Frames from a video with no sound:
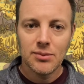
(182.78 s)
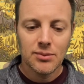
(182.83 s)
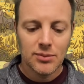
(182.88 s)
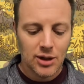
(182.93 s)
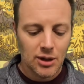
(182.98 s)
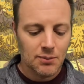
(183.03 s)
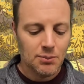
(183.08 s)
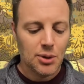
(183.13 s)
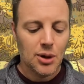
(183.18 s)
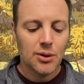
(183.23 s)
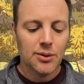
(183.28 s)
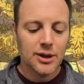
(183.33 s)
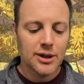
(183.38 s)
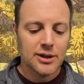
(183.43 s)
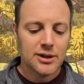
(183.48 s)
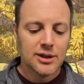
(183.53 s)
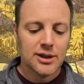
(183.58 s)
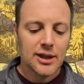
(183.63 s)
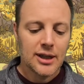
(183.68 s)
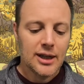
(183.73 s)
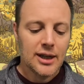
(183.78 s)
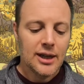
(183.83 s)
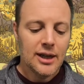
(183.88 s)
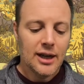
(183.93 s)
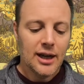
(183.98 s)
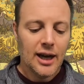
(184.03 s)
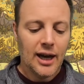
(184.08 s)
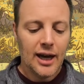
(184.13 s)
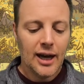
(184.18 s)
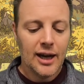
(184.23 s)
components.
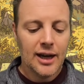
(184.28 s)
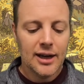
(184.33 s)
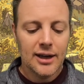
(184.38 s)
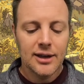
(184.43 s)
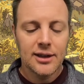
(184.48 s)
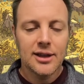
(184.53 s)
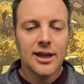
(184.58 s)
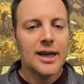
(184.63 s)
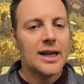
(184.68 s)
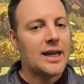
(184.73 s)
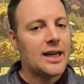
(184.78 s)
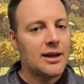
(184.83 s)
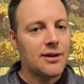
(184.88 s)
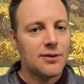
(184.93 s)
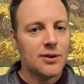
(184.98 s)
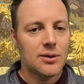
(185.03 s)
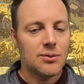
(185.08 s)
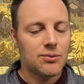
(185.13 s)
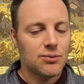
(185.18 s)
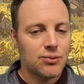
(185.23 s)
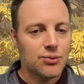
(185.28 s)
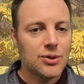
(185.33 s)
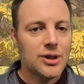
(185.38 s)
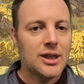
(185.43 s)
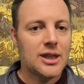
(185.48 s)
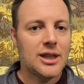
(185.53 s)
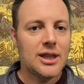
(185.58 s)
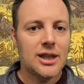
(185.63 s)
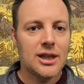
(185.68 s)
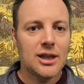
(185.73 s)
And they give a
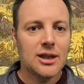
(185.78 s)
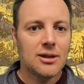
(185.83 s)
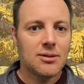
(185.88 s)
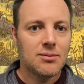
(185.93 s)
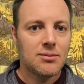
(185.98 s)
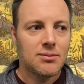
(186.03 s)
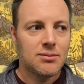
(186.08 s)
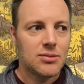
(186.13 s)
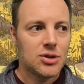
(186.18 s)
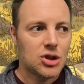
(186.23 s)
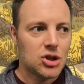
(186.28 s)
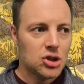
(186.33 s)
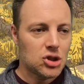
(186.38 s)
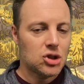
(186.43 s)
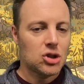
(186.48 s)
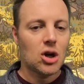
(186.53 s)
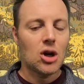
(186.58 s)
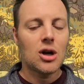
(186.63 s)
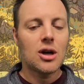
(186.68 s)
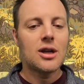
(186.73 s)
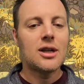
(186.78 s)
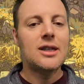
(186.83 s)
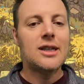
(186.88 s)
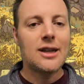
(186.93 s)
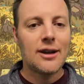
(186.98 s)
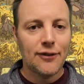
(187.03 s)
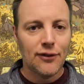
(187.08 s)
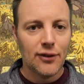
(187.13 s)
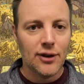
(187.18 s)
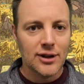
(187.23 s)
really stark
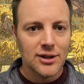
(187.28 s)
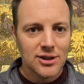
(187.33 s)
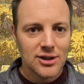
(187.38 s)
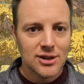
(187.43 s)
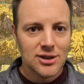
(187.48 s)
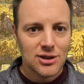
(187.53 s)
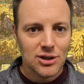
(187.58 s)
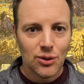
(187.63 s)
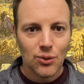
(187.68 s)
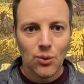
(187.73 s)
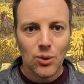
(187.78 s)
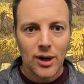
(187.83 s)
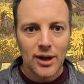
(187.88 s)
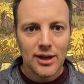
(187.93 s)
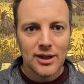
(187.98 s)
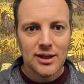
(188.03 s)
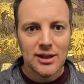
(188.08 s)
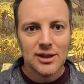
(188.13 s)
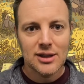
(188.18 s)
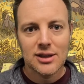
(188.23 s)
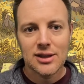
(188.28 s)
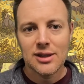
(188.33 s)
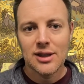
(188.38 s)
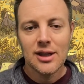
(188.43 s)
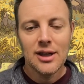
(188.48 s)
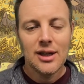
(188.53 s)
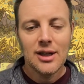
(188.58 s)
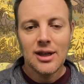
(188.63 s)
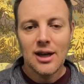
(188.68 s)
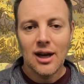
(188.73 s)
difference to what this
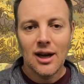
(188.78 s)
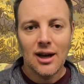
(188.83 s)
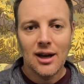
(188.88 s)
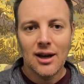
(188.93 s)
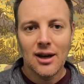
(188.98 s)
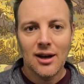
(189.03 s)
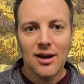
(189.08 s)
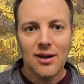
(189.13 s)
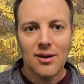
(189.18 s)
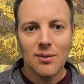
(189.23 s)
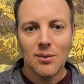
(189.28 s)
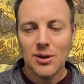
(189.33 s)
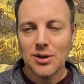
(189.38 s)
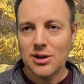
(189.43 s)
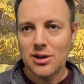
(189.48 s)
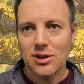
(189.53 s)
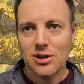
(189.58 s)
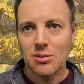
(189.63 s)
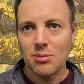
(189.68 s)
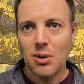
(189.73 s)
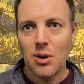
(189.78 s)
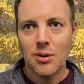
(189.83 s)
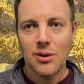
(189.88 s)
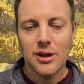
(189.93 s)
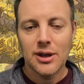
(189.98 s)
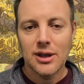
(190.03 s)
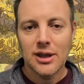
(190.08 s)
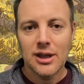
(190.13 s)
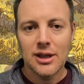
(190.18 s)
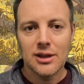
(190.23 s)

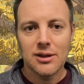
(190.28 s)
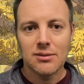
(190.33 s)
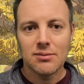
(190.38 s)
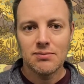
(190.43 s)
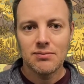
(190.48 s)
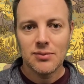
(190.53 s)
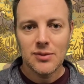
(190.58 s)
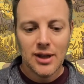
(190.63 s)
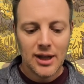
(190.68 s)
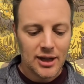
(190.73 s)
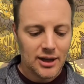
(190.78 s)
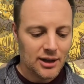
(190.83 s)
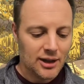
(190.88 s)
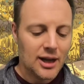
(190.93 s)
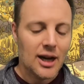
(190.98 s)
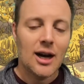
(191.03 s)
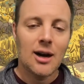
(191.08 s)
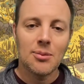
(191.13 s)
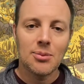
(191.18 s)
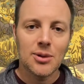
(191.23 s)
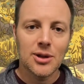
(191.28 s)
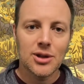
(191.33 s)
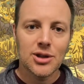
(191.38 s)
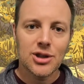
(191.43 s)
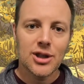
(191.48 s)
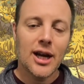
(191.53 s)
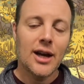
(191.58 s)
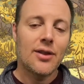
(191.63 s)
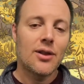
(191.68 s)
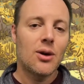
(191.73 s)
opponent can
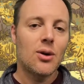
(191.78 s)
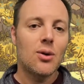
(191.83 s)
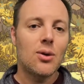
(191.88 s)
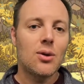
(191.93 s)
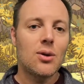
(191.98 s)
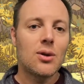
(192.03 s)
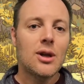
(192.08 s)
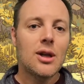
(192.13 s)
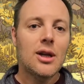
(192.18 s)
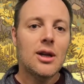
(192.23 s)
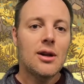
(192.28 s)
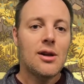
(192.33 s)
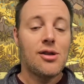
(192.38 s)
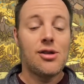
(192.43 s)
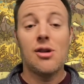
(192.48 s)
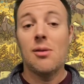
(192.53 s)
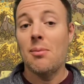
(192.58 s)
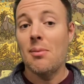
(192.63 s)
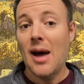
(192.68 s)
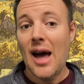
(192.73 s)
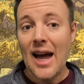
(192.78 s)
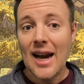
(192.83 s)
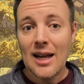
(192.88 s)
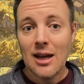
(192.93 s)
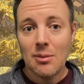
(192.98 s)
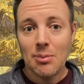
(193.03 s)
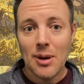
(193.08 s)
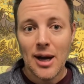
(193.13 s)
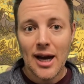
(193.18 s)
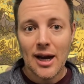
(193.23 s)
accomplish. And the whole
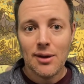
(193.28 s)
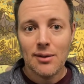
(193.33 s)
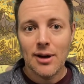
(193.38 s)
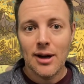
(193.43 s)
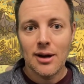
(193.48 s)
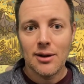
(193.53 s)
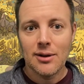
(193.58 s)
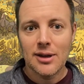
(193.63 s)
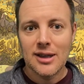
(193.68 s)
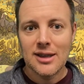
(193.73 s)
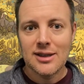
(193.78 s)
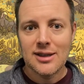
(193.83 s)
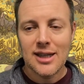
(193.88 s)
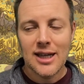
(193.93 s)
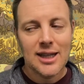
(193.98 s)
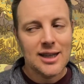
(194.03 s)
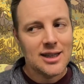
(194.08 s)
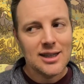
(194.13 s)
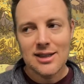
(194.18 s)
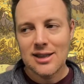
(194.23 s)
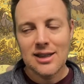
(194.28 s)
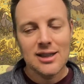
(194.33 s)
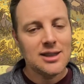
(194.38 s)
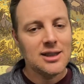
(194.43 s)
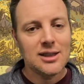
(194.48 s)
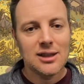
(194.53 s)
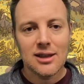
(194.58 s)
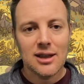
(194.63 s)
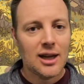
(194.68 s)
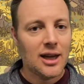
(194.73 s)
thematic background is that this
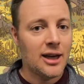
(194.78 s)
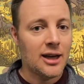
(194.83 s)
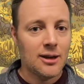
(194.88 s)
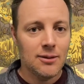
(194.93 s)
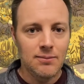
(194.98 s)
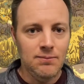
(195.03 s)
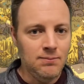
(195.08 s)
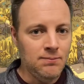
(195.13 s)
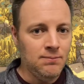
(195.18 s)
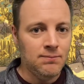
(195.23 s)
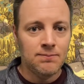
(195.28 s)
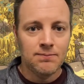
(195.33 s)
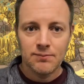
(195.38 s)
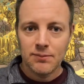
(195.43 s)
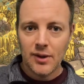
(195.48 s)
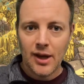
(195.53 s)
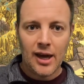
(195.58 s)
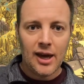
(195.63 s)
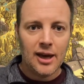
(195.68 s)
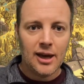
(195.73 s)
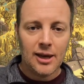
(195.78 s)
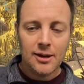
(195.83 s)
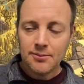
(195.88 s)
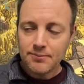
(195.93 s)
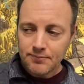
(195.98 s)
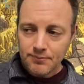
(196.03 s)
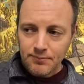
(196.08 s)
isn't like a